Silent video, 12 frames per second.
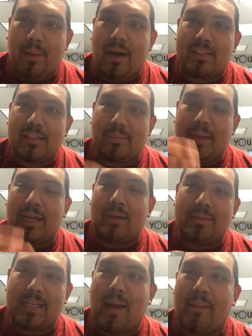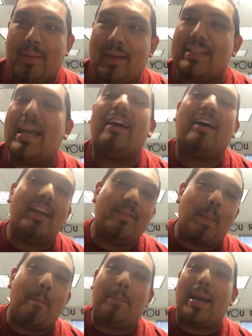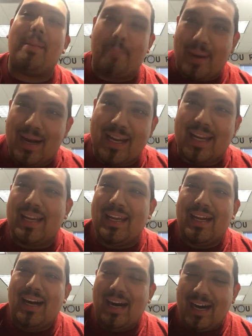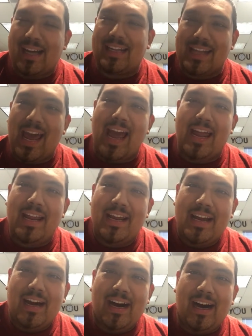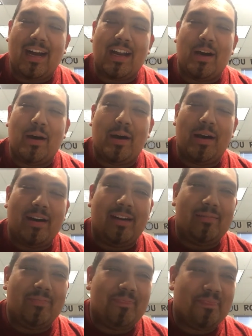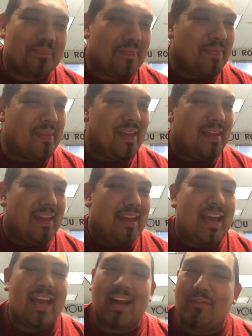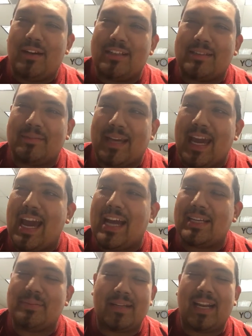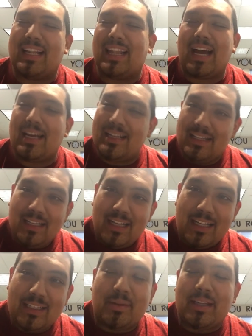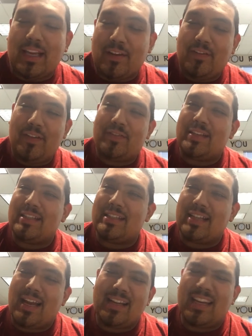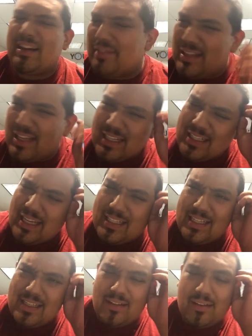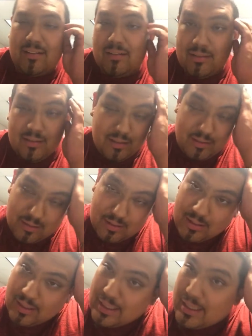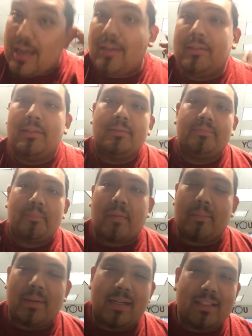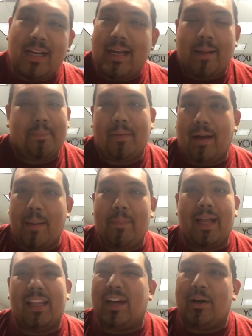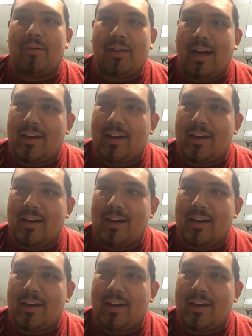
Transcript: Bucks to become champions. Hell, I even bet money on that, and I won some cash, but not a lot. Just won like $19 and all something like that, because I bet low.